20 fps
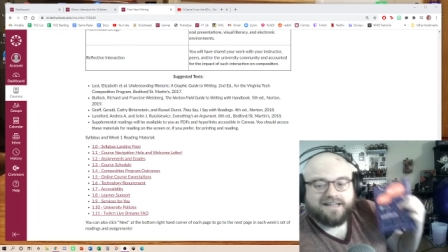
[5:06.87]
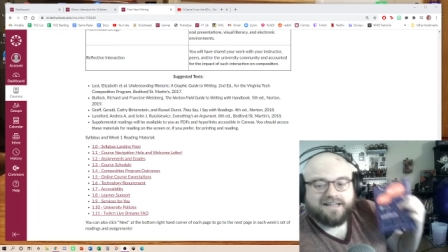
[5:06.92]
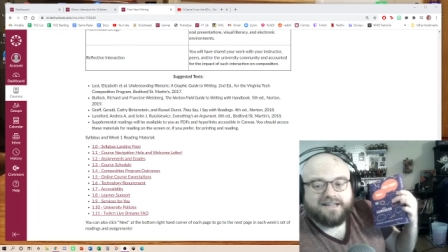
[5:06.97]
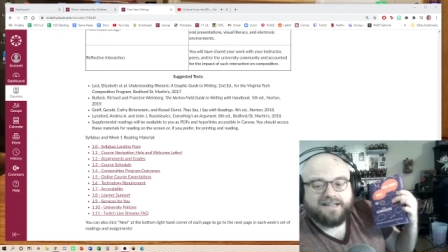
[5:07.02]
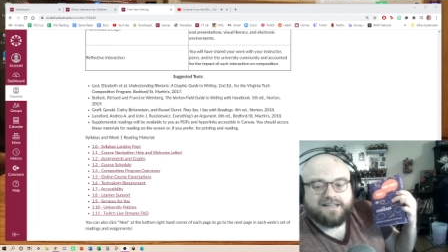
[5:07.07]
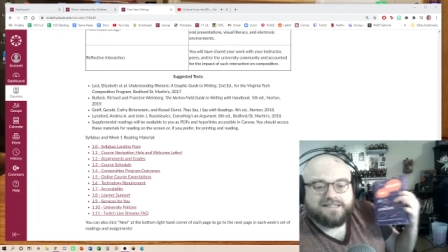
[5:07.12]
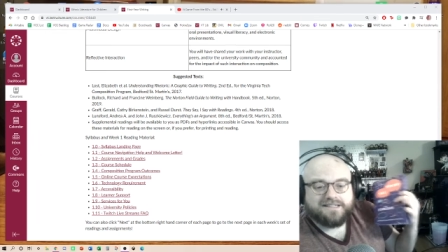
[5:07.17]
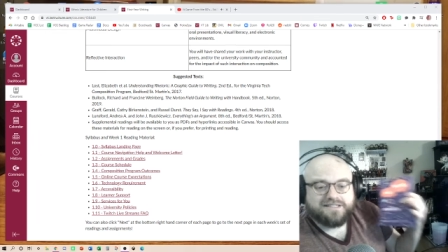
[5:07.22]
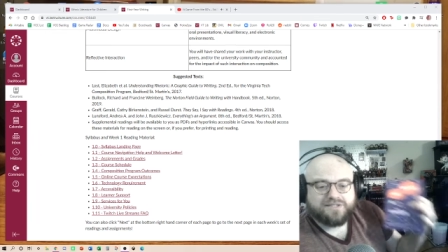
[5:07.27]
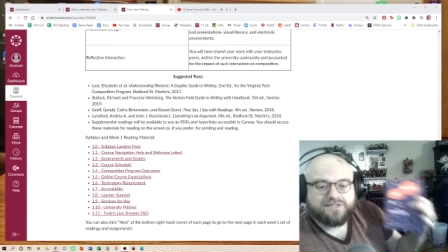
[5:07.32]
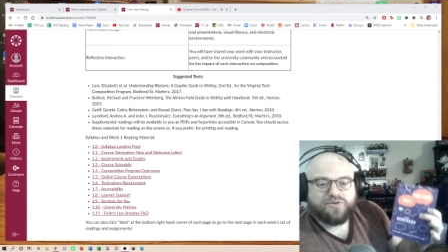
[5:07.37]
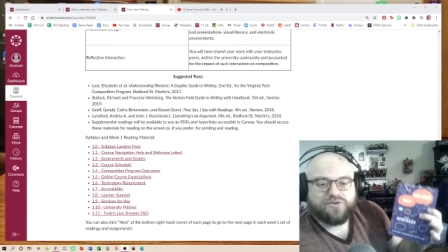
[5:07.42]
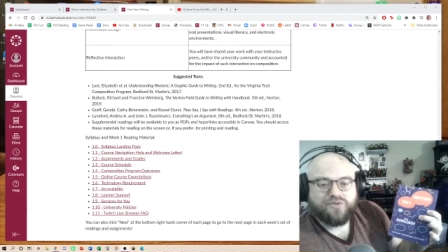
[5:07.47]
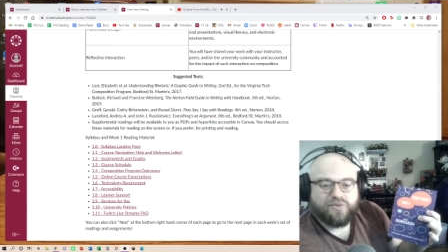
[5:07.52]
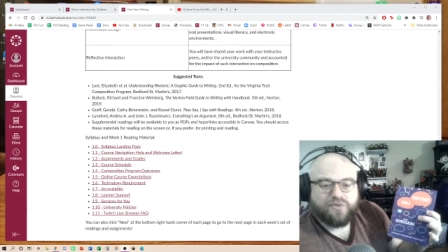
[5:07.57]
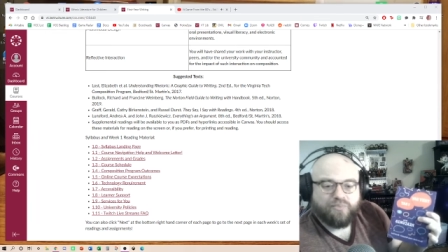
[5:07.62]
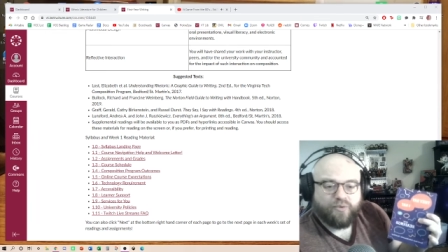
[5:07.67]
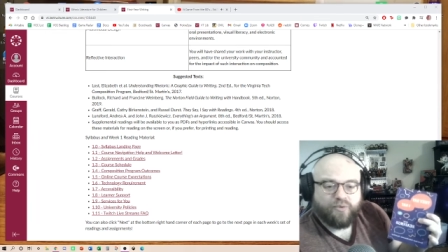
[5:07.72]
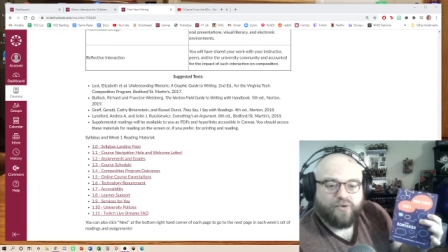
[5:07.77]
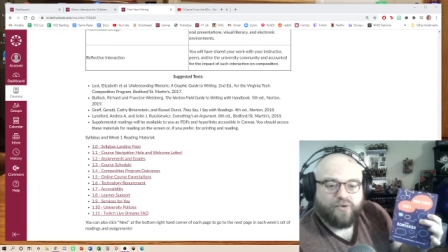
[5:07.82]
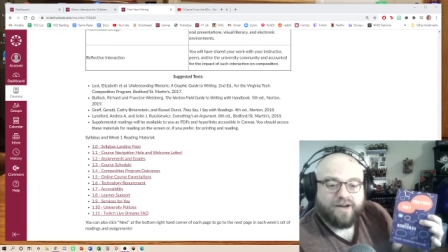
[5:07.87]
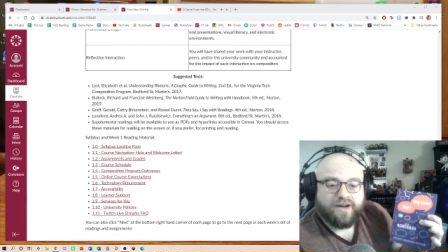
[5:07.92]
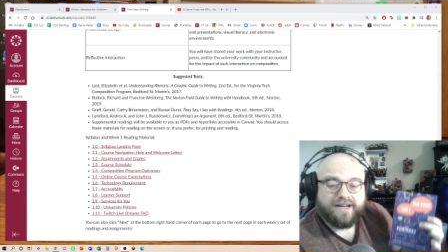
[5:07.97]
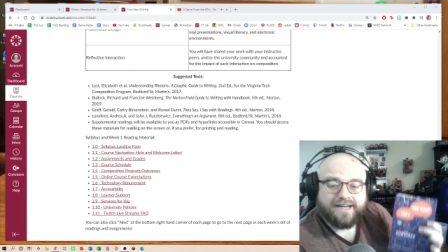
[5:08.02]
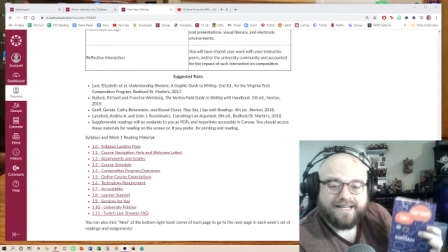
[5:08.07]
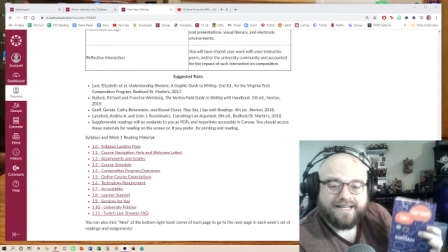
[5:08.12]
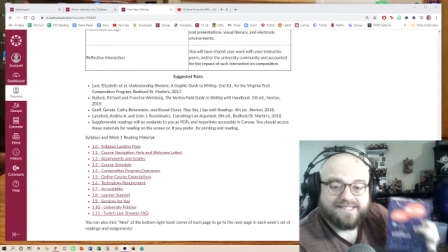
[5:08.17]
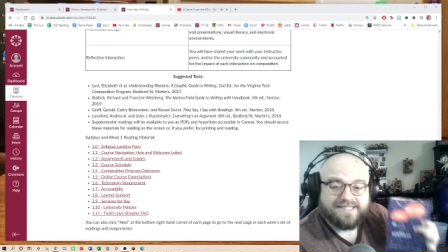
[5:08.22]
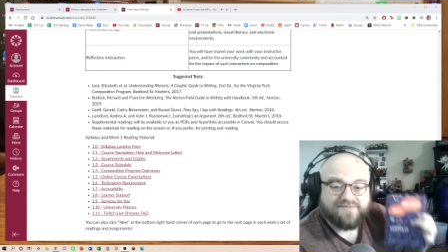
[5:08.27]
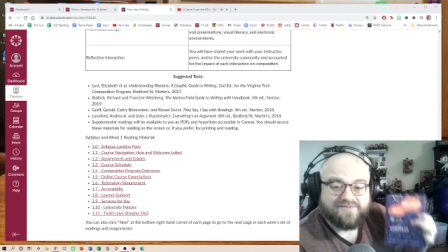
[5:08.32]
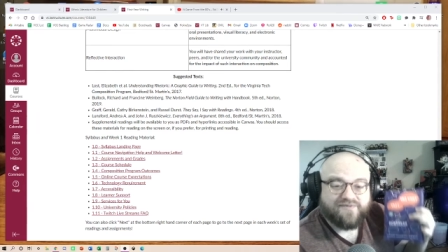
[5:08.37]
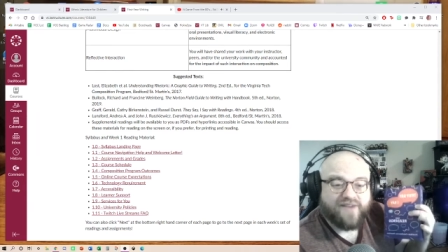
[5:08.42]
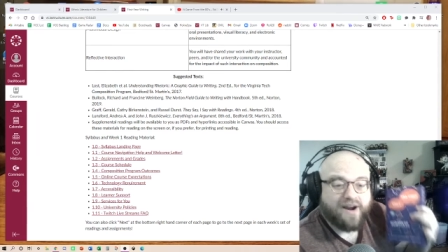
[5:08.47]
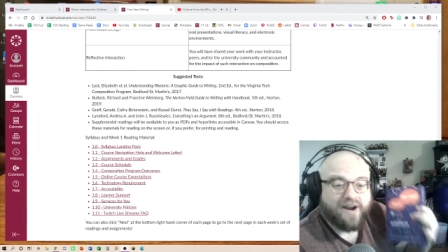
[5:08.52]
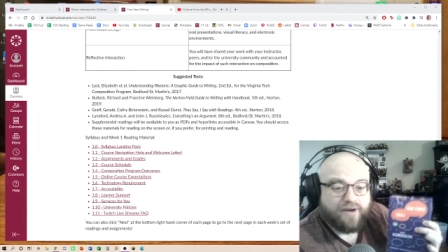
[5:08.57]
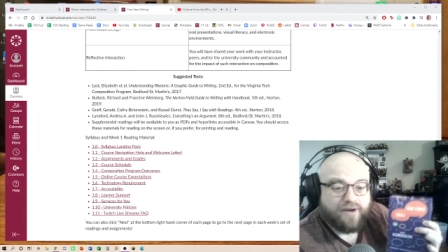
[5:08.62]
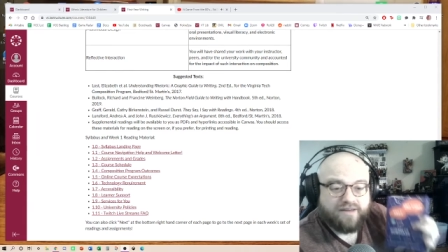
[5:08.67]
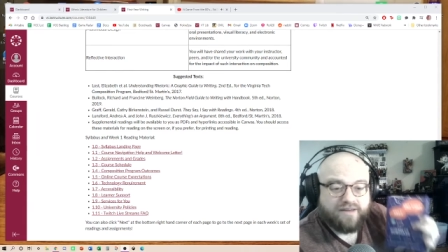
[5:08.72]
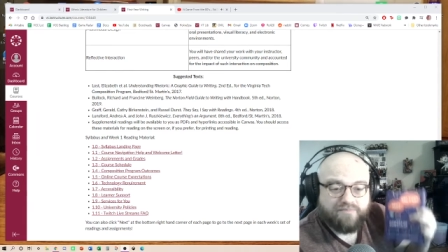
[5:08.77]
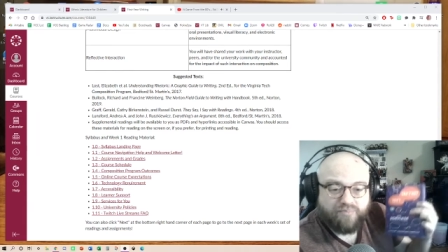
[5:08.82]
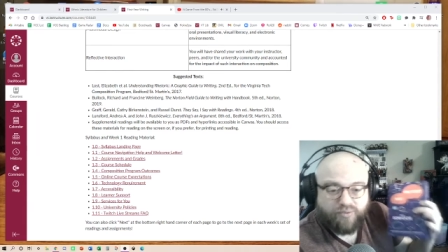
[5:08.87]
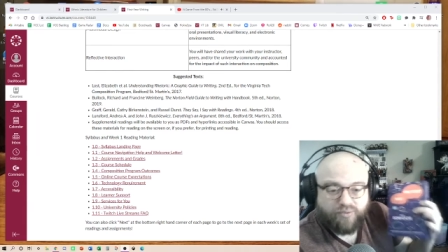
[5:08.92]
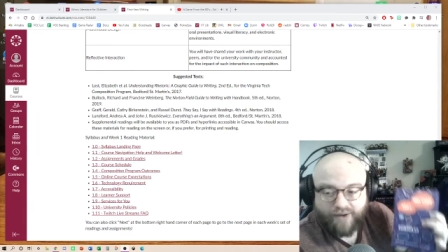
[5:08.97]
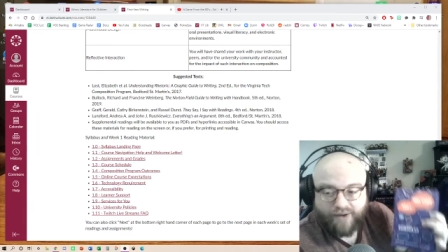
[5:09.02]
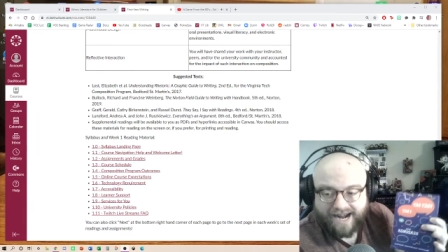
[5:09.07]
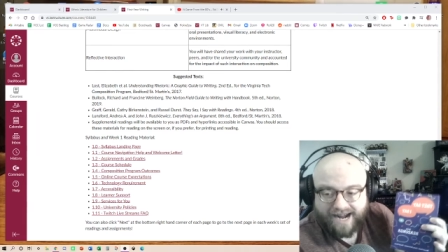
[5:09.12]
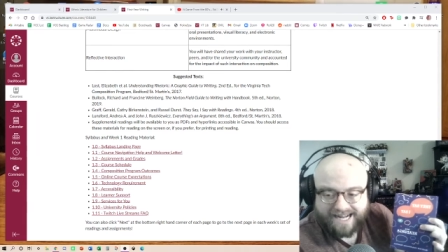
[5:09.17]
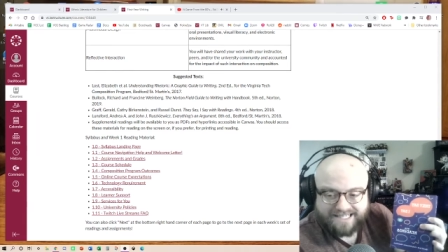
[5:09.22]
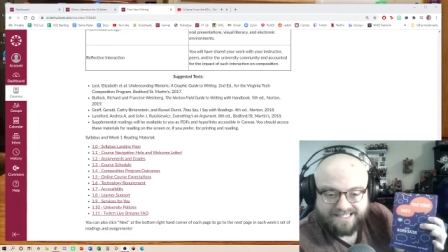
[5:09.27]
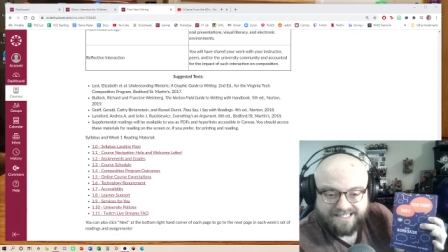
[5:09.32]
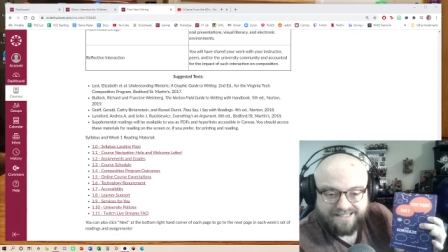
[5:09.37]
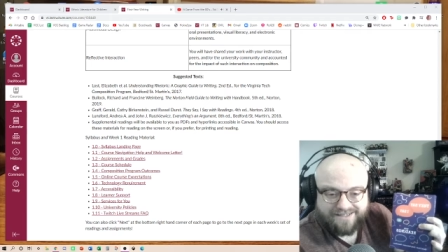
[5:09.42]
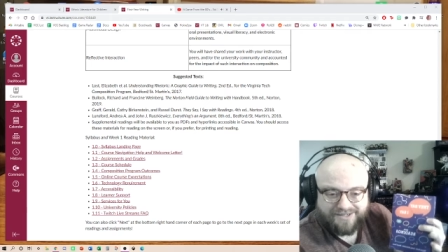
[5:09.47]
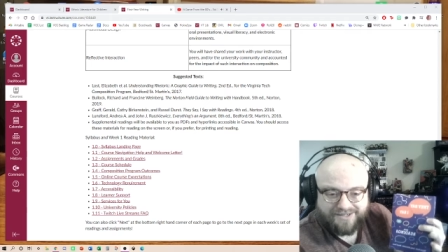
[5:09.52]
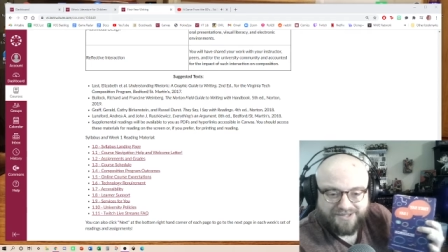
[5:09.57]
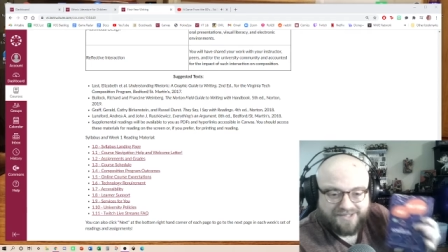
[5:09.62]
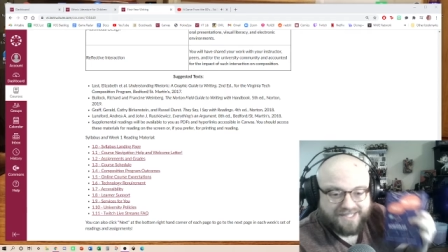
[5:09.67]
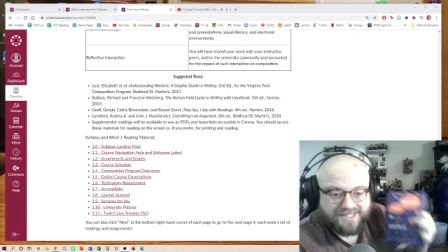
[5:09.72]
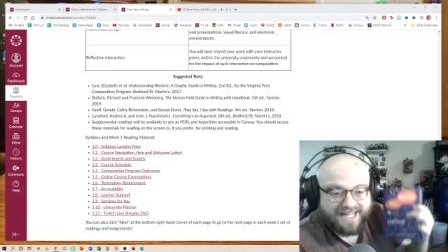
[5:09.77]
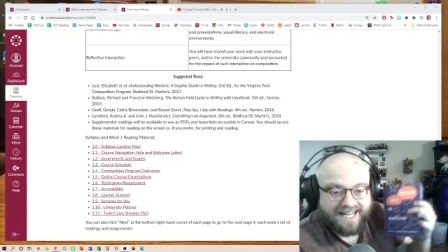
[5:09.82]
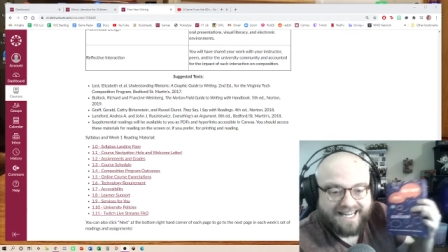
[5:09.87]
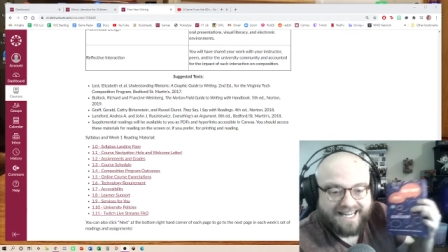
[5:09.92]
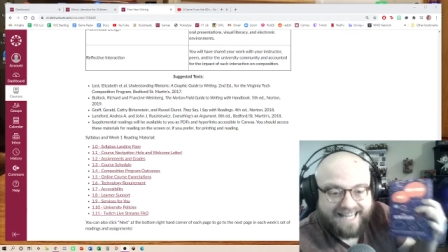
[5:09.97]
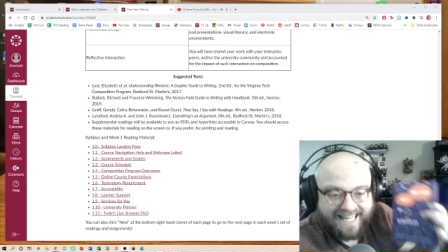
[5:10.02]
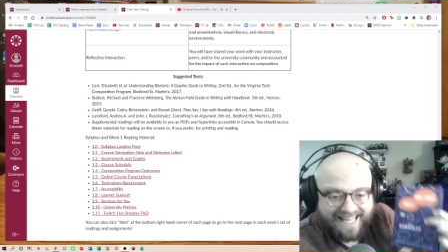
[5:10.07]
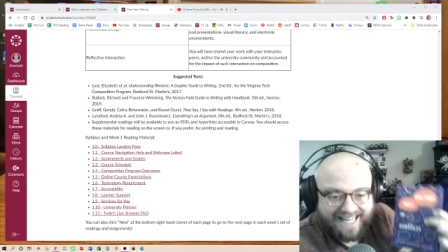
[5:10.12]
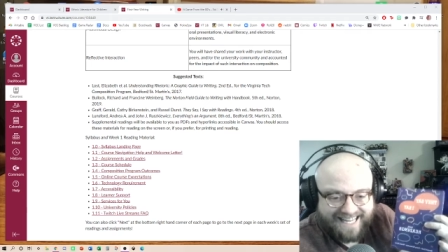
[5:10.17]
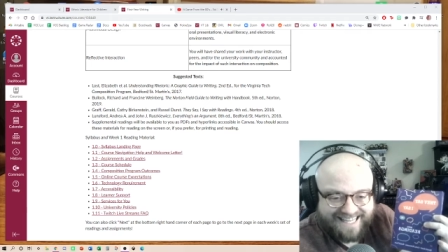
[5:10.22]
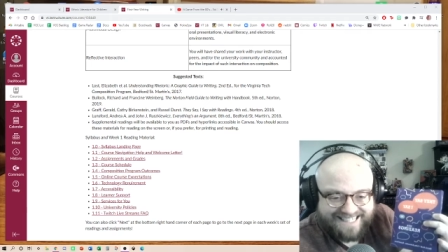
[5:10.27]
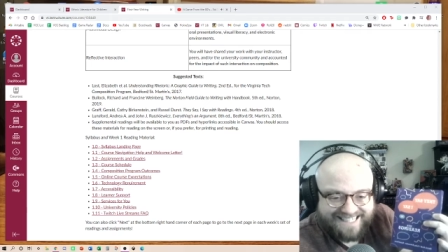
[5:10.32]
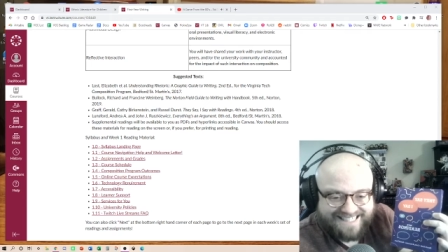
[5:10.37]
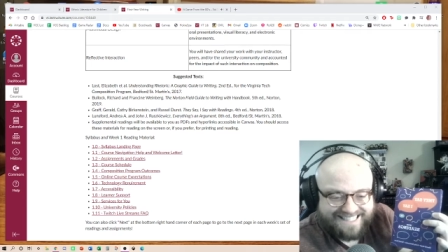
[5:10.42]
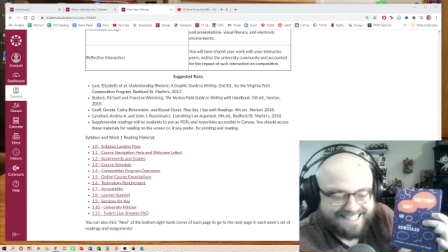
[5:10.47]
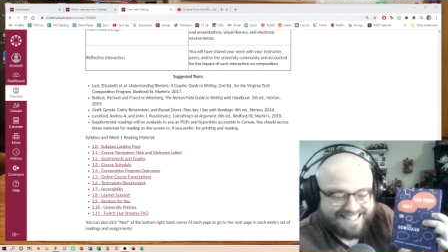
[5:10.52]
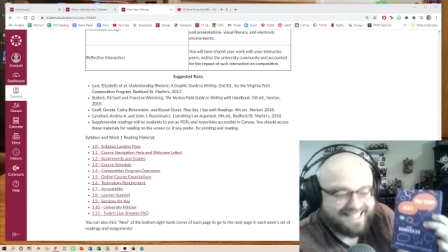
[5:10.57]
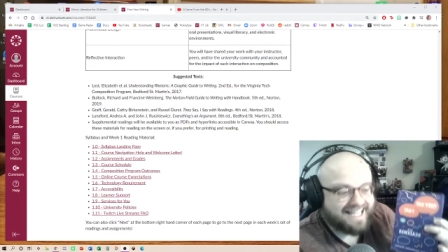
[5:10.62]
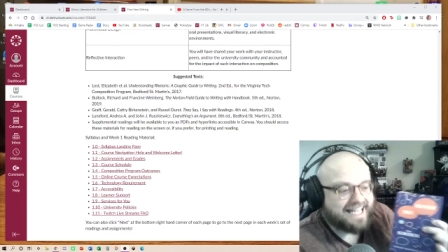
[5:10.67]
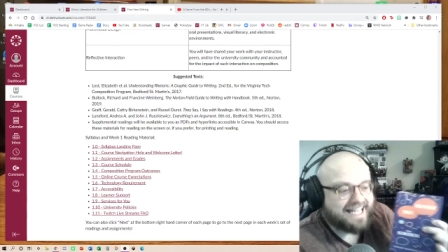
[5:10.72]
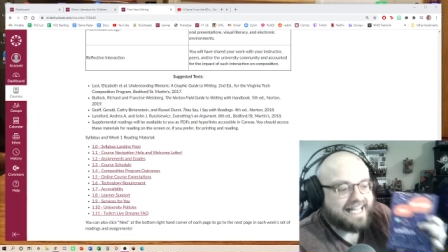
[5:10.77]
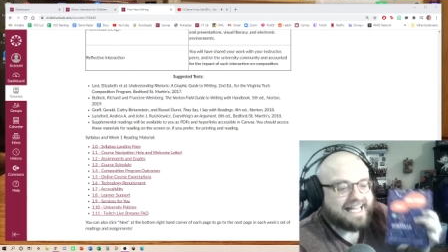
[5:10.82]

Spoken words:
It is to the point. It's very practical and handy.